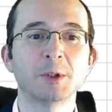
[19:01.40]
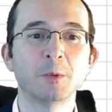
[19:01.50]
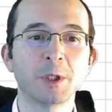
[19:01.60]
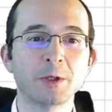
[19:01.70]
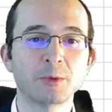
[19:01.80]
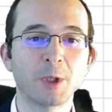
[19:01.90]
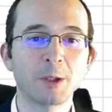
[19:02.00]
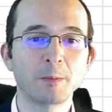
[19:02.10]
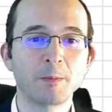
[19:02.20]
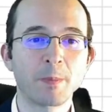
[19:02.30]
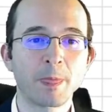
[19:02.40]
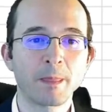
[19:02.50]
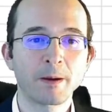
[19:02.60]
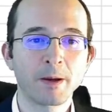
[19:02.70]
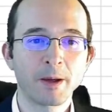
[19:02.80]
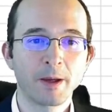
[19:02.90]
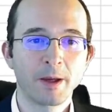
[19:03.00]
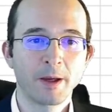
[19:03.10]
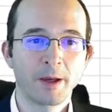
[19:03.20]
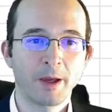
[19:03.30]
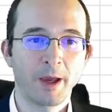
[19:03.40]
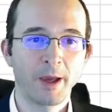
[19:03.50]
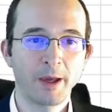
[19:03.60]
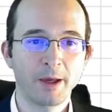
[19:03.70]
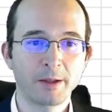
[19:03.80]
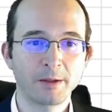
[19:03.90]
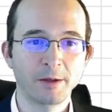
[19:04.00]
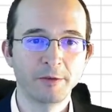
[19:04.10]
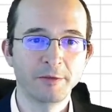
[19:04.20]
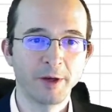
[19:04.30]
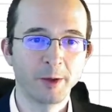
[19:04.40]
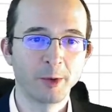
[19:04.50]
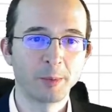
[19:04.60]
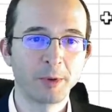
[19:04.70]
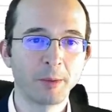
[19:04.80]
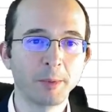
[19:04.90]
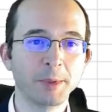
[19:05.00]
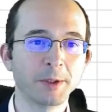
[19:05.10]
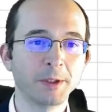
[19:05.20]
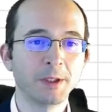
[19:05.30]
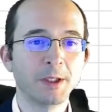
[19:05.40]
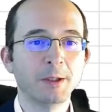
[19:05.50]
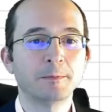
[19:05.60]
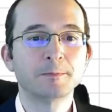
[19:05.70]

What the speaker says: 1 as well. And if our probability